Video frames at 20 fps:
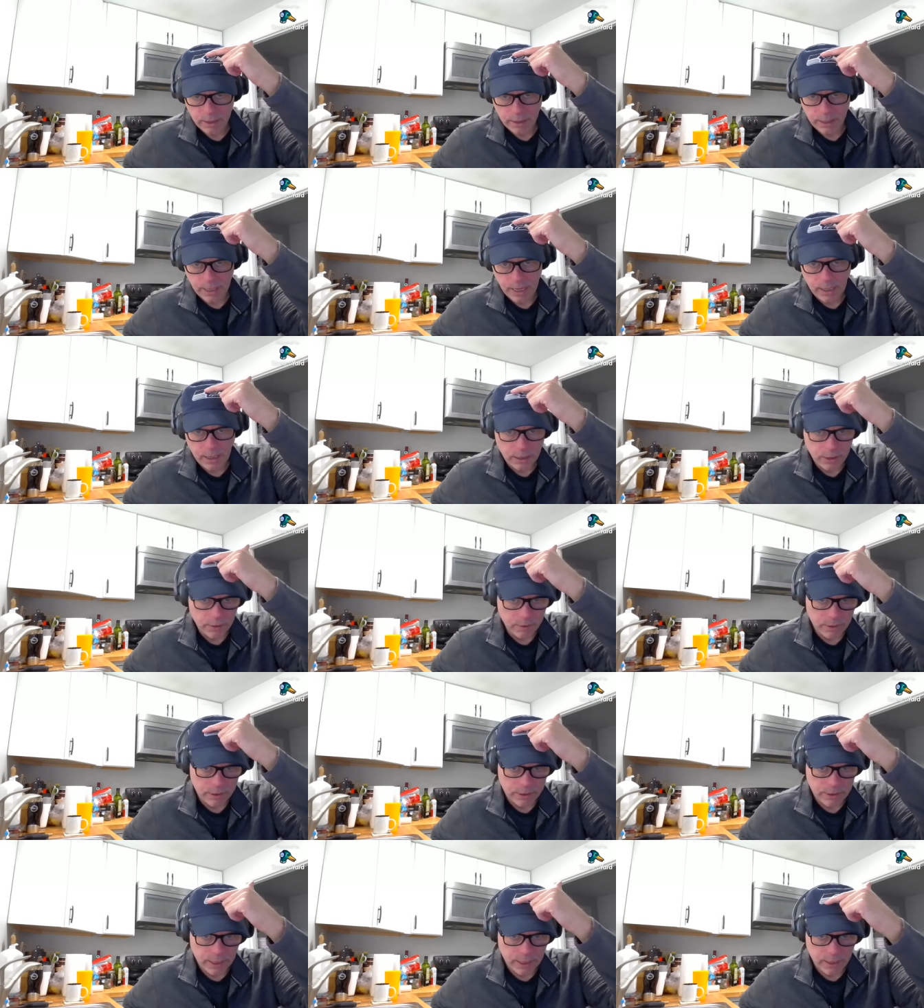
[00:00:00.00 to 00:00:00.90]
yellow
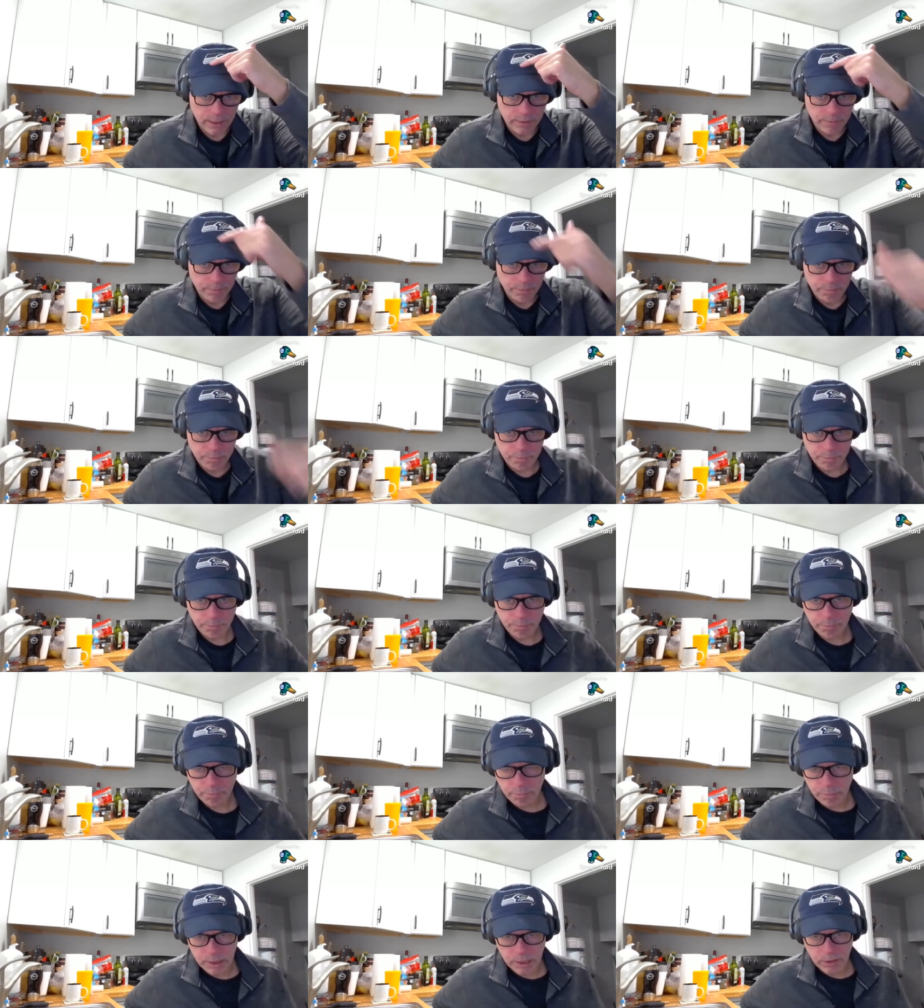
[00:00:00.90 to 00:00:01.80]
instead of
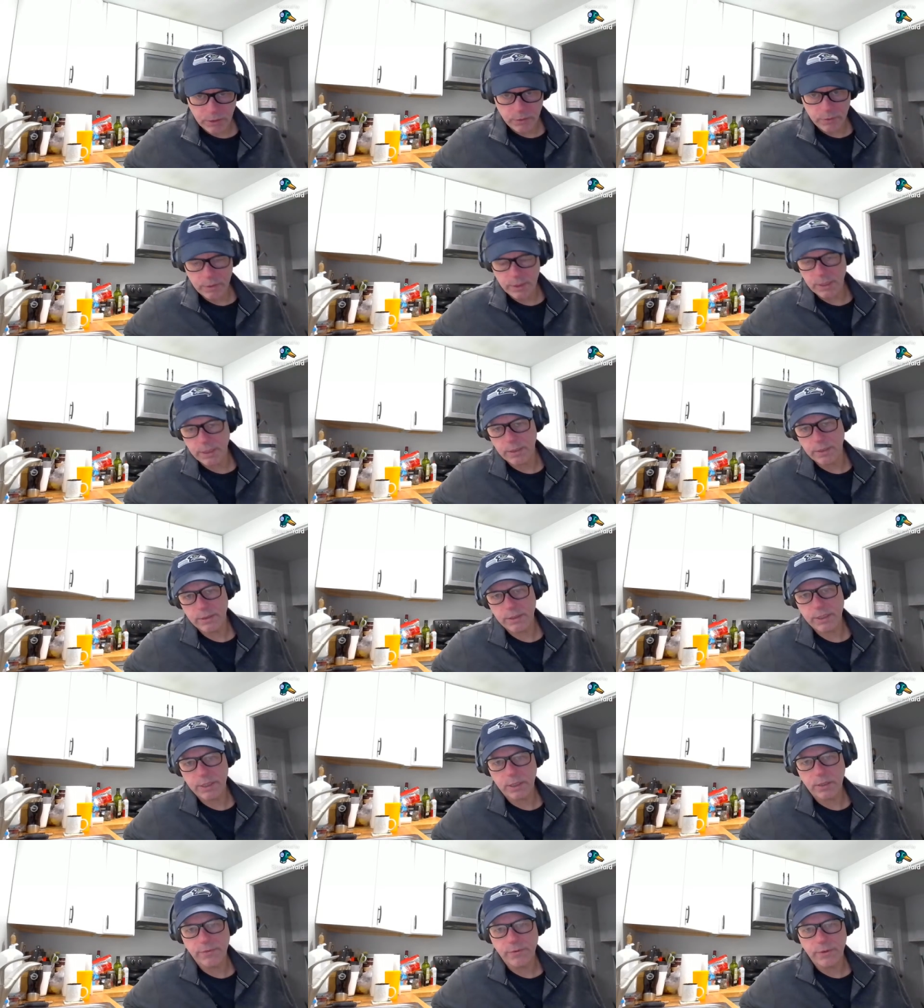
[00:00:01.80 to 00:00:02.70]
blue and
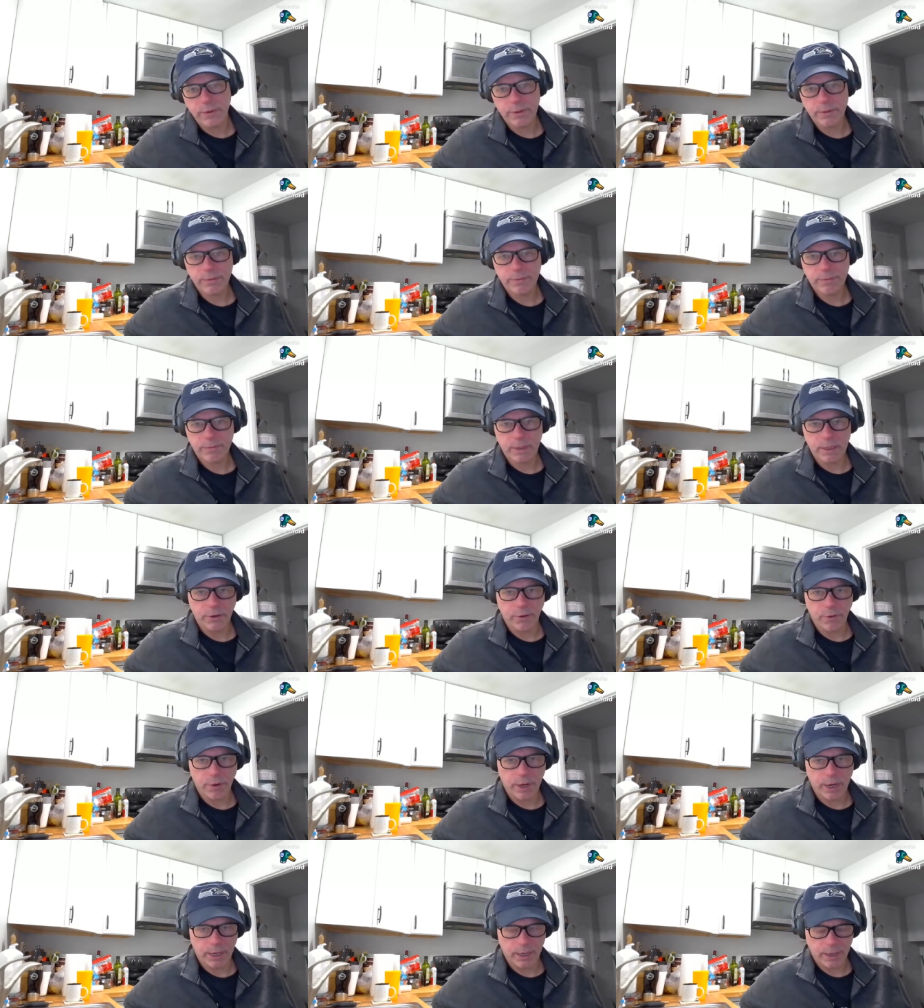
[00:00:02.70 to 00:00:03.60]
silver and
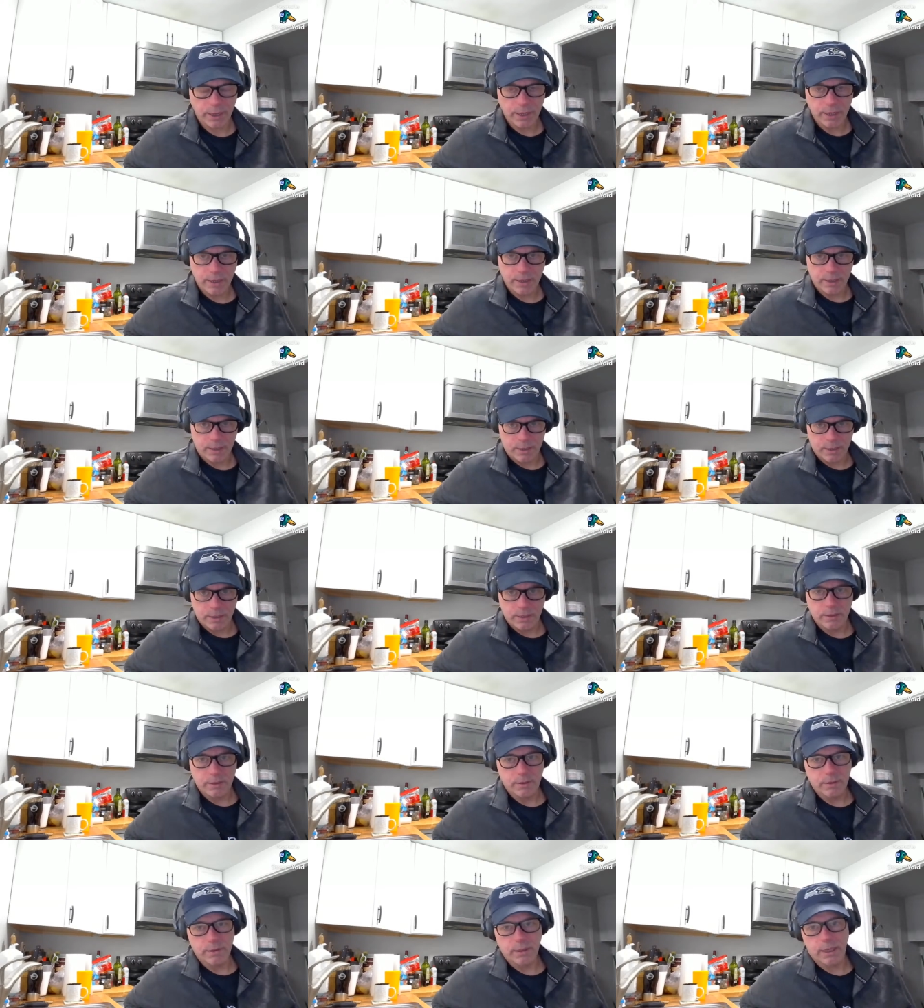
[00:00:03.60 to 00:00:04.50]
green,
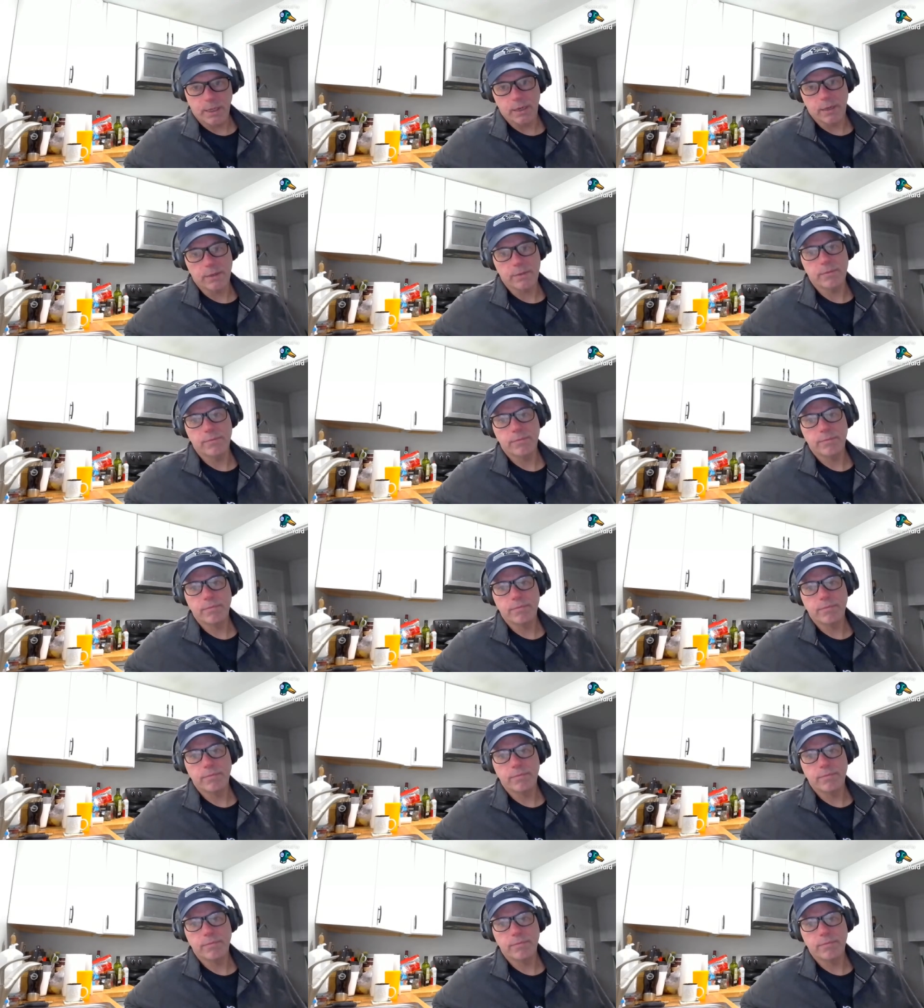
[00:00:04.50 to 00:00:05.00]
you know,